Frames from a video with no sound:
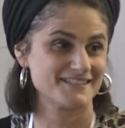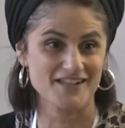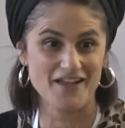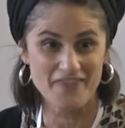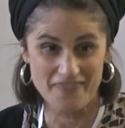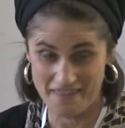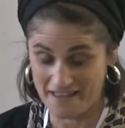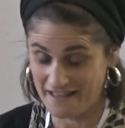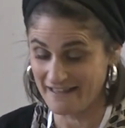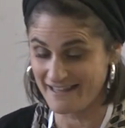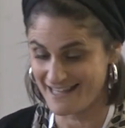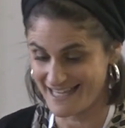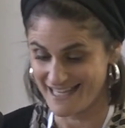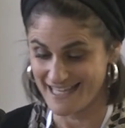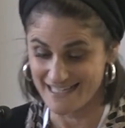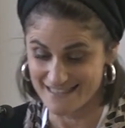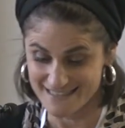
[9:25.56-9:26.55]
I think
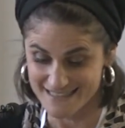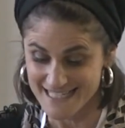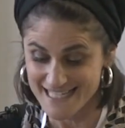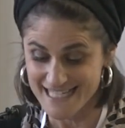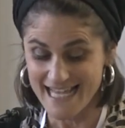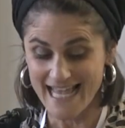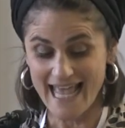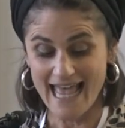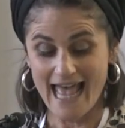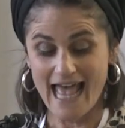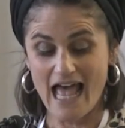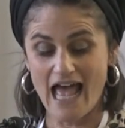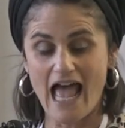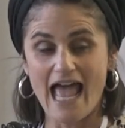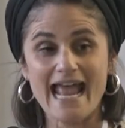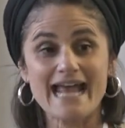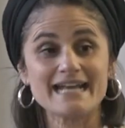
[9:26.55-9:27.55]
he is.
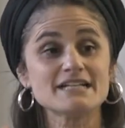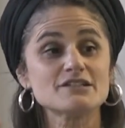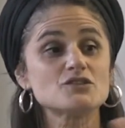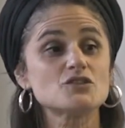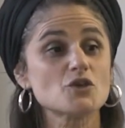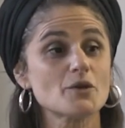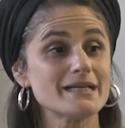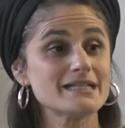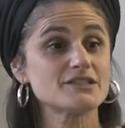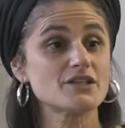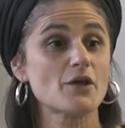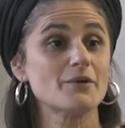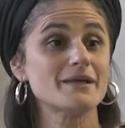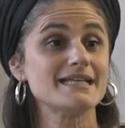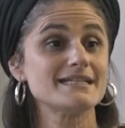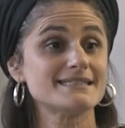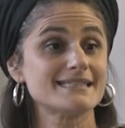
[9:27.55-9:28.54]
And in doing
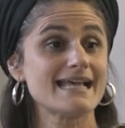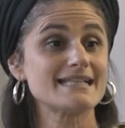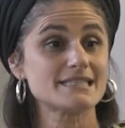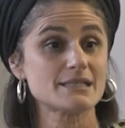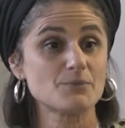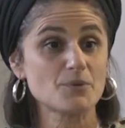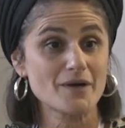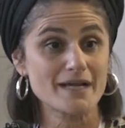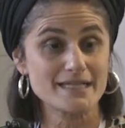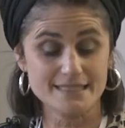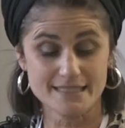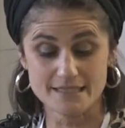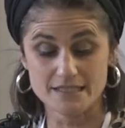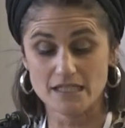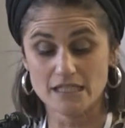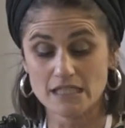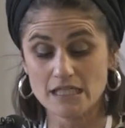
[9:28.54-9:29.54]
so, he sets a
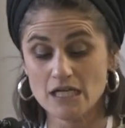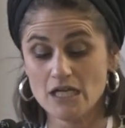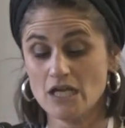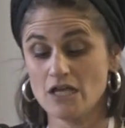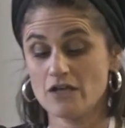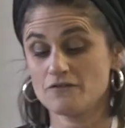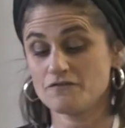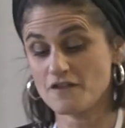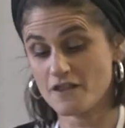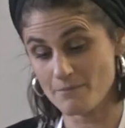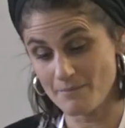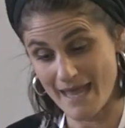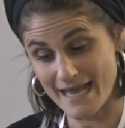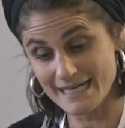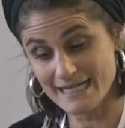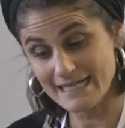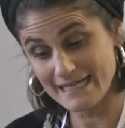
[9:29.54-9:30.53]
precedent for the
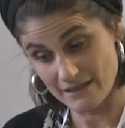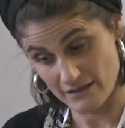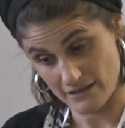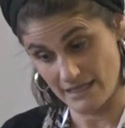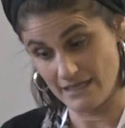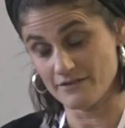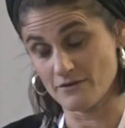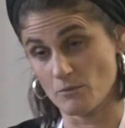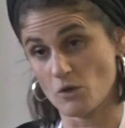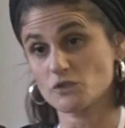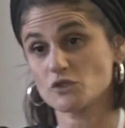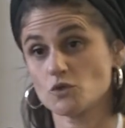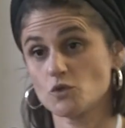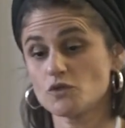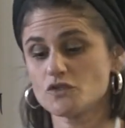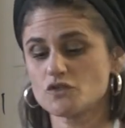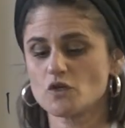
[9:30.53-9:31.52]
many in the
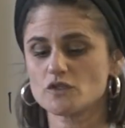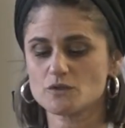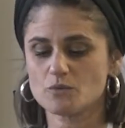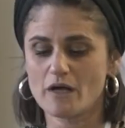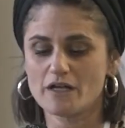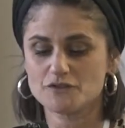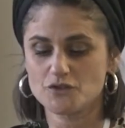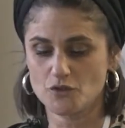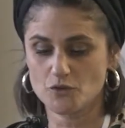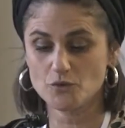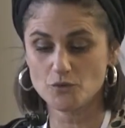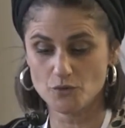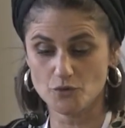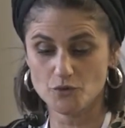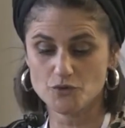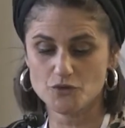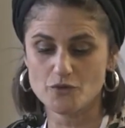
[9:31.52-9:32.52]
modern Orthodox world who
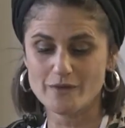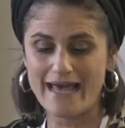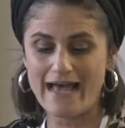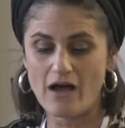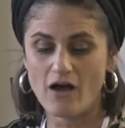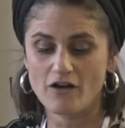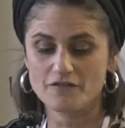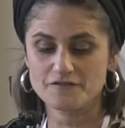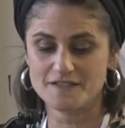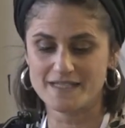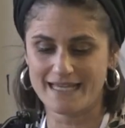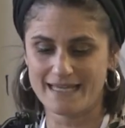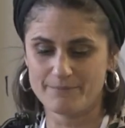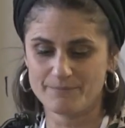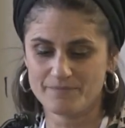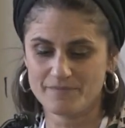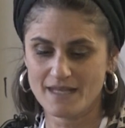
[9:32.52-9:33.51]
do that after
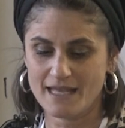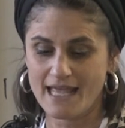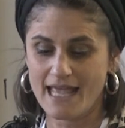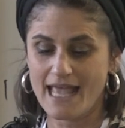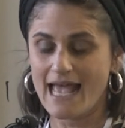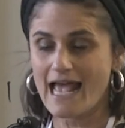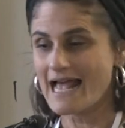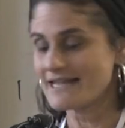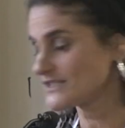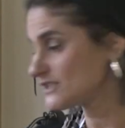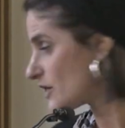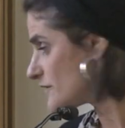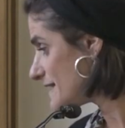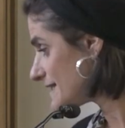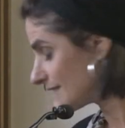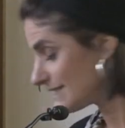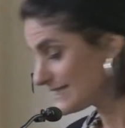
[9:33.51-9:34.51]
him. And
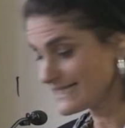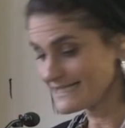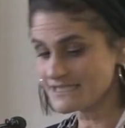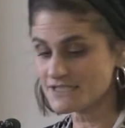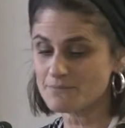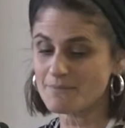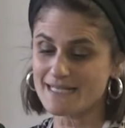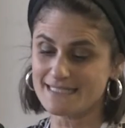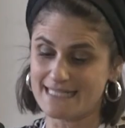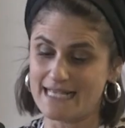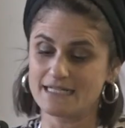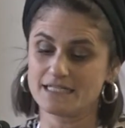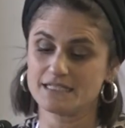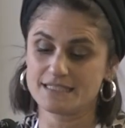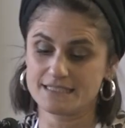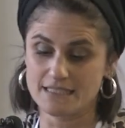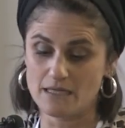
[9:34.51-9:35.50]
so this leads to my
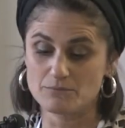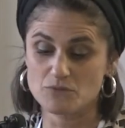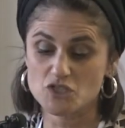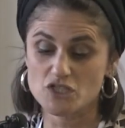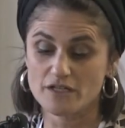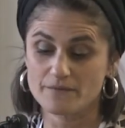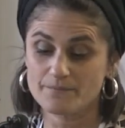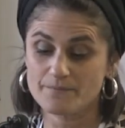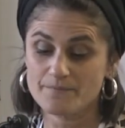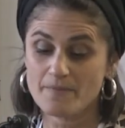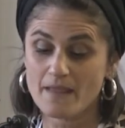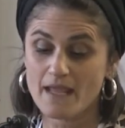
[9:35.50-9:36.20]
second assumption,